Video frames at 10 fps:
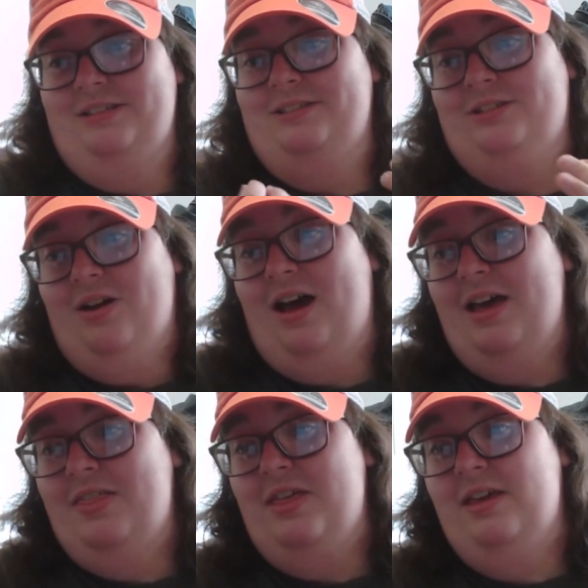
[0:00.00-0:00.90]
So
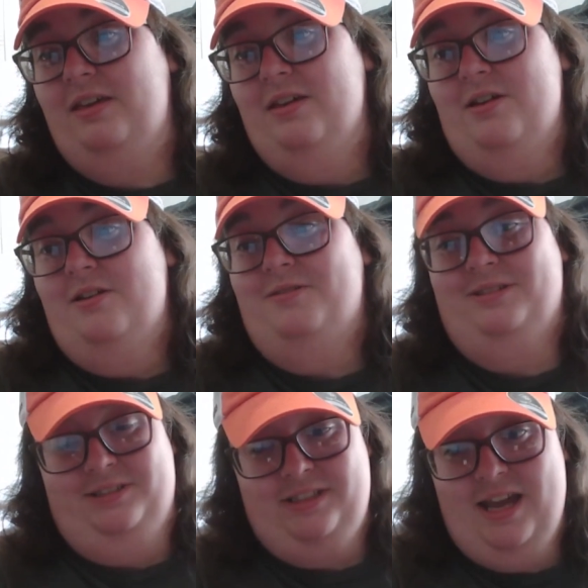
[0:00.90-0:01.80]
I think for a
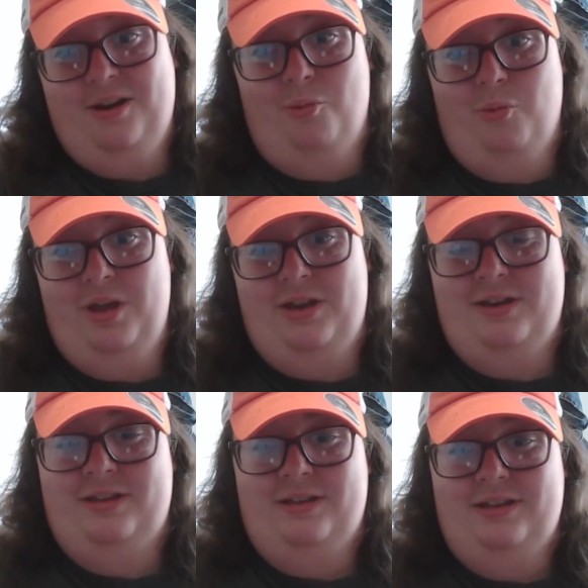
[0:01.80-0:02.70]
Seattle win,